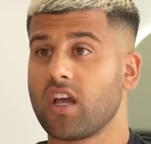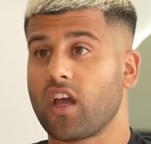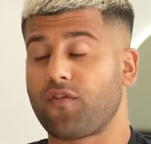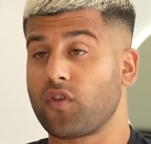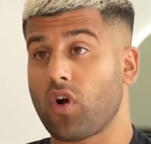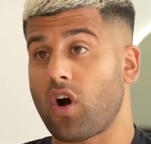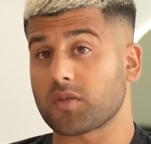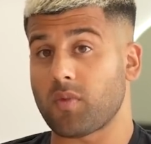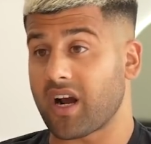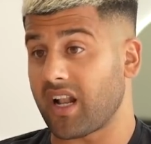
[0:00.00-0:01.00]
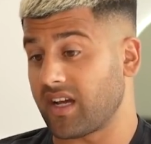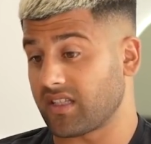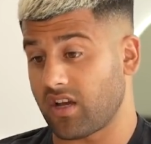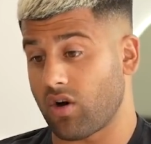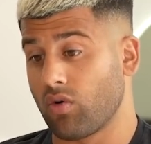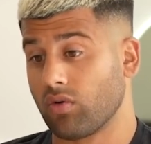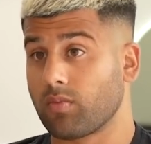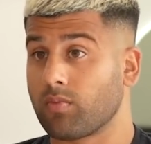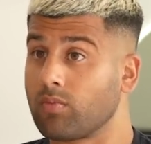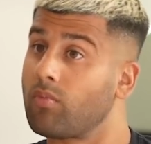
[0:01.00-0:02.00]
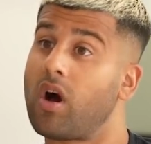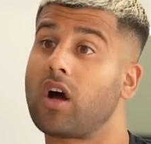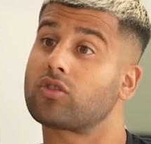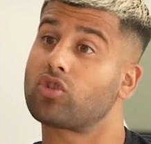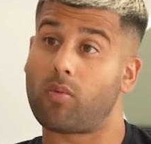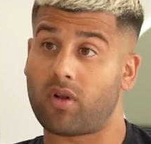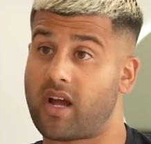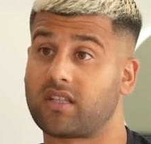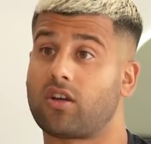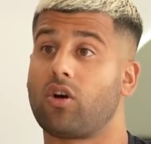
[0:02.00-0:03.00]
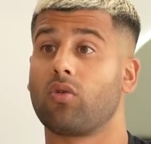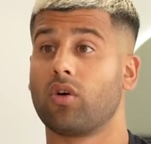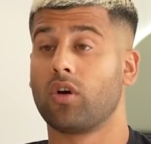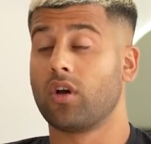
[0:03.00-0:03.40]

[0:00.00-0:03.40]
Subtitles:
If you ask my clientele, my top clientele,